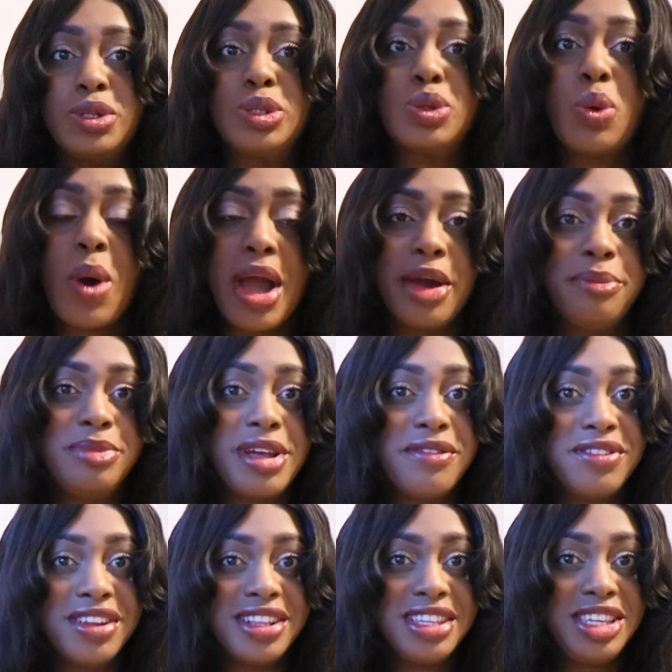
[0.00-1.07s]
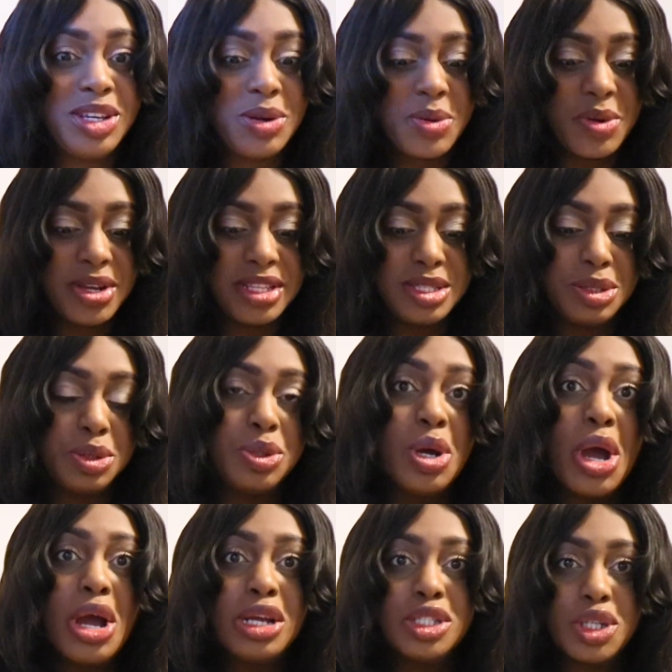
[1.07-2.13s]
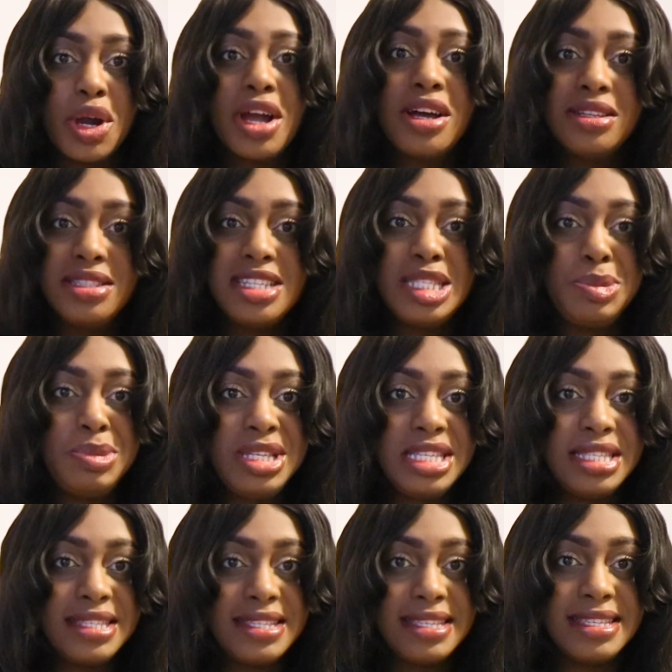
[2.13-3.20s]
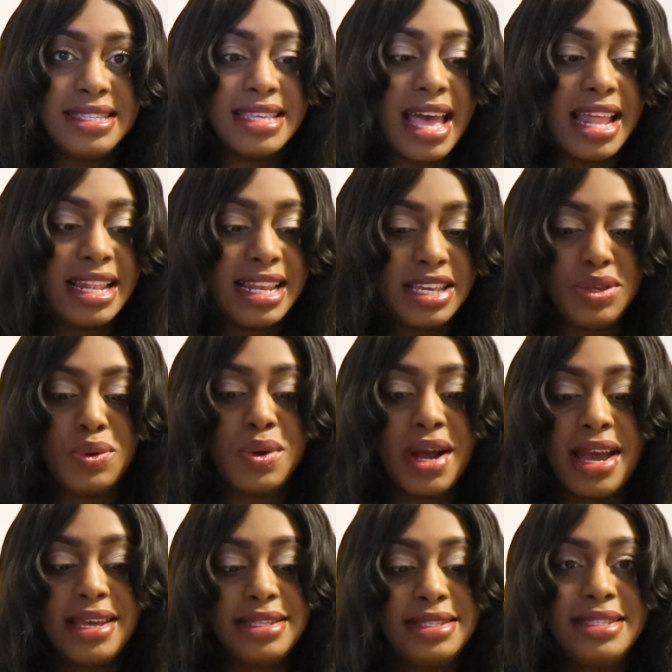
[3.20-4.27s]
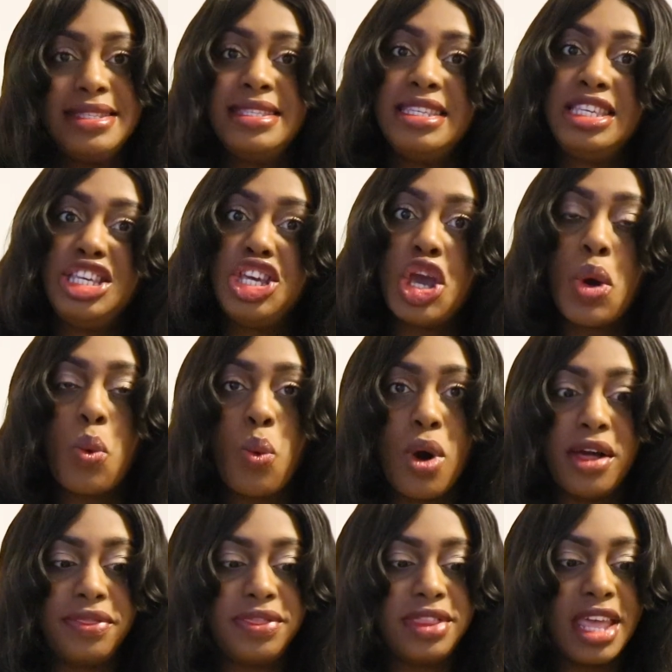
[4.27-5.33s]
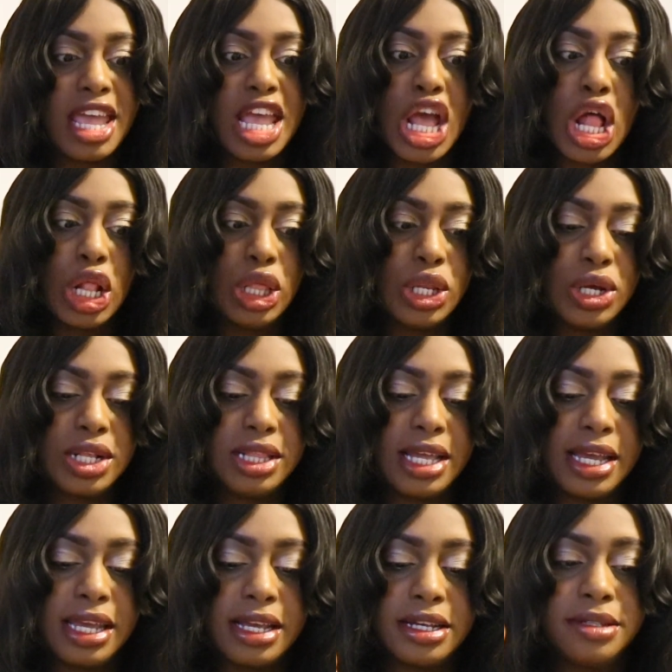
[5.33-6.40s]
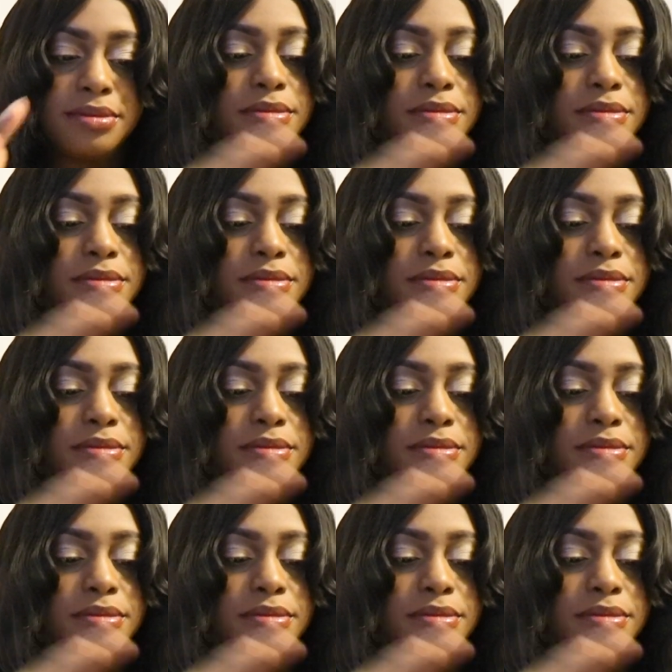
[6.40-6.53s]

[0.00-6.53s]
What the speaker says: So I'm definitely going to try on these pieces and let you guys see what they look like.